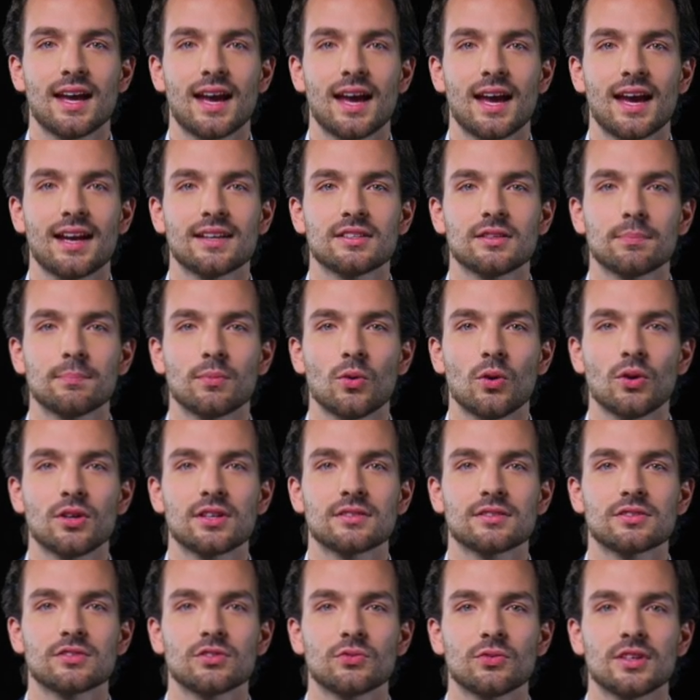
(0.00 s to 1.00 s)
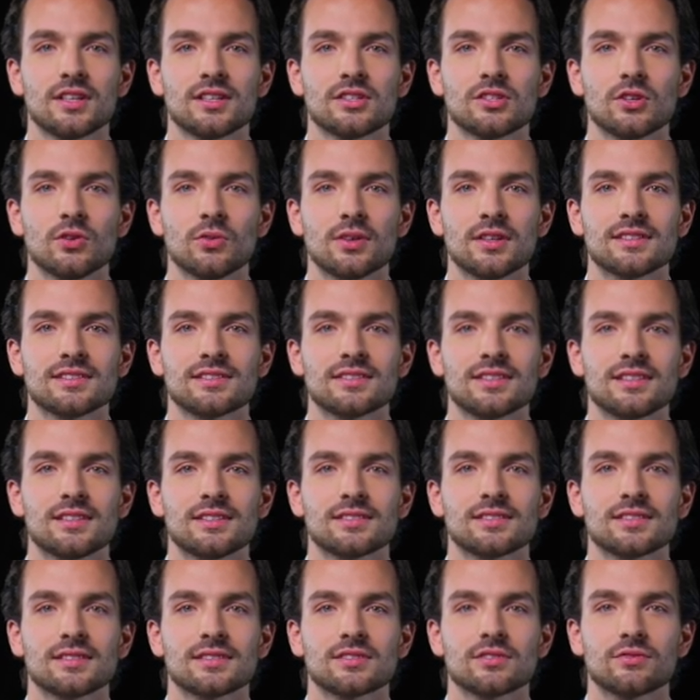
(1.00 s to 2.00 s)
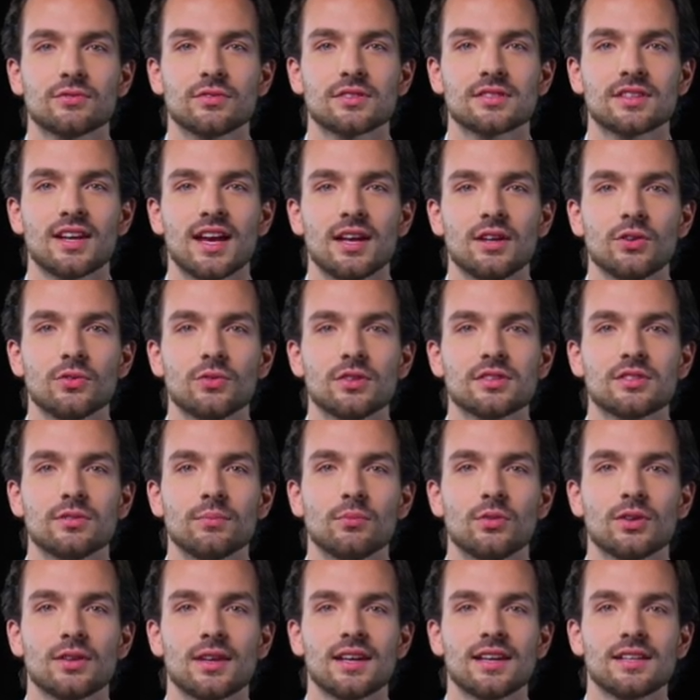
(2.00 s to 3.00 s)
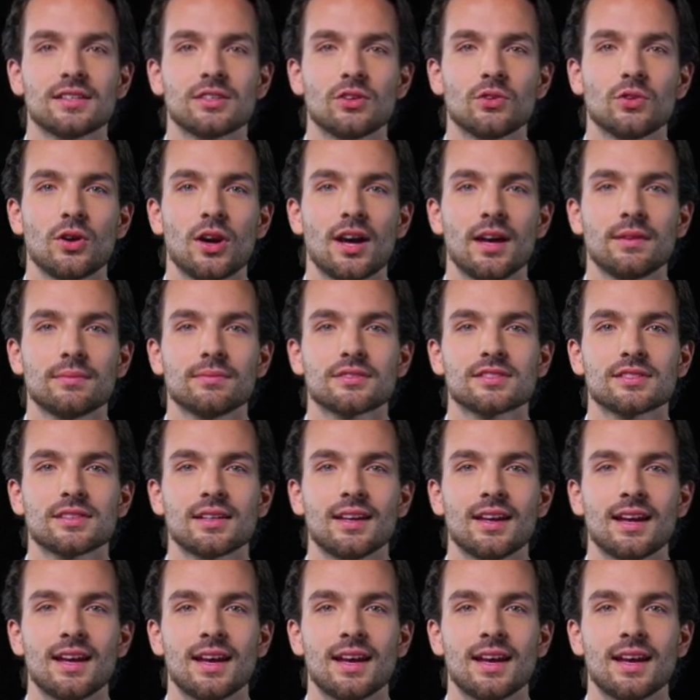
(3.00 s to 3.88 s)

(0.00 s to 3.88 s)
and deported 3 U.S. citizens for terrorism-related crimes,